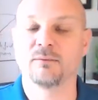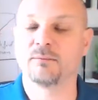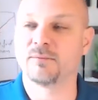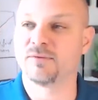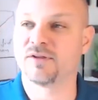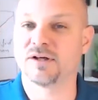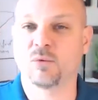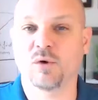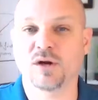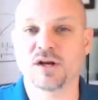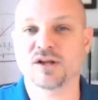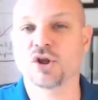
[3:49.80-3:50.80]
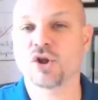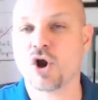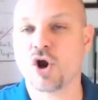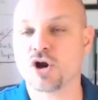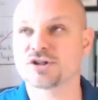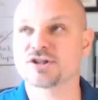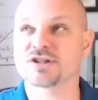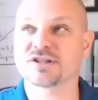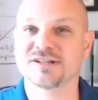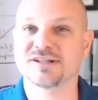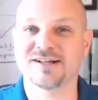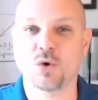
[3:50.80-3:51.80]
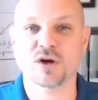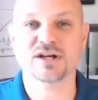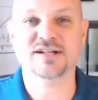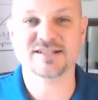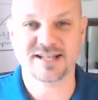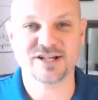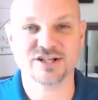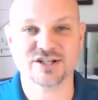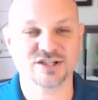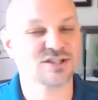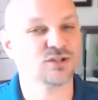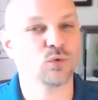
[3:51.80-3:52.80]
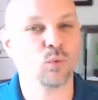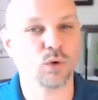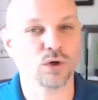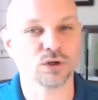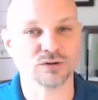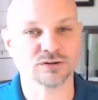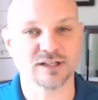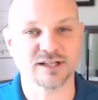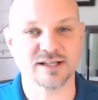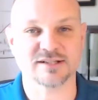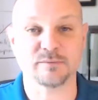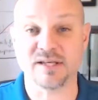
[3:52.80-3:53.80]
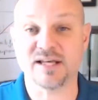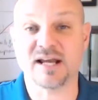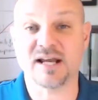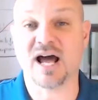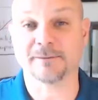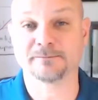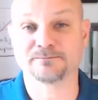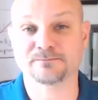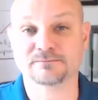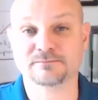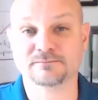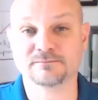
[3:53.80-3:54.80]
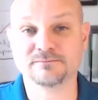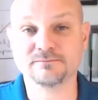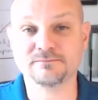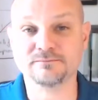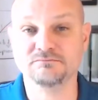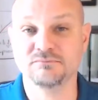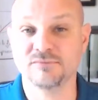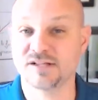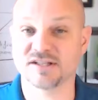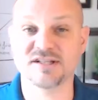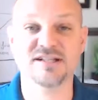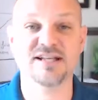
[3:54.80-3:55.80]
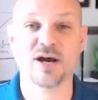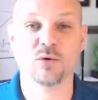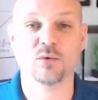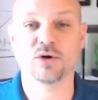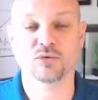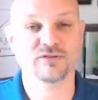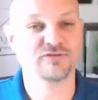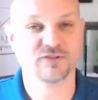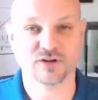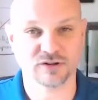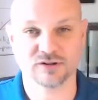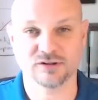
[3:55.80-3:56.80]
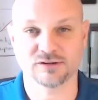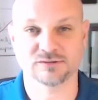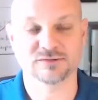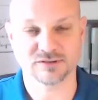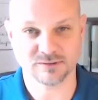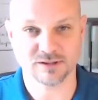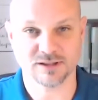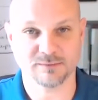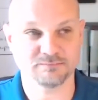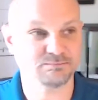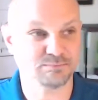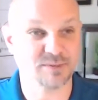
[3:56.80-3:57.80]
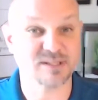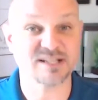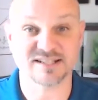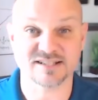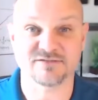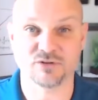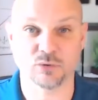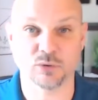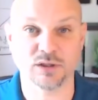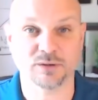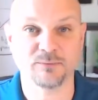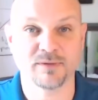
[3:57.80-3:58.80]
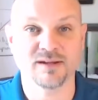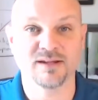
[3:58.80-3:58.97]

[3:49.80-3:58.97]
One of the largest organizations in the world is BNI. It's a network referral business, if you will.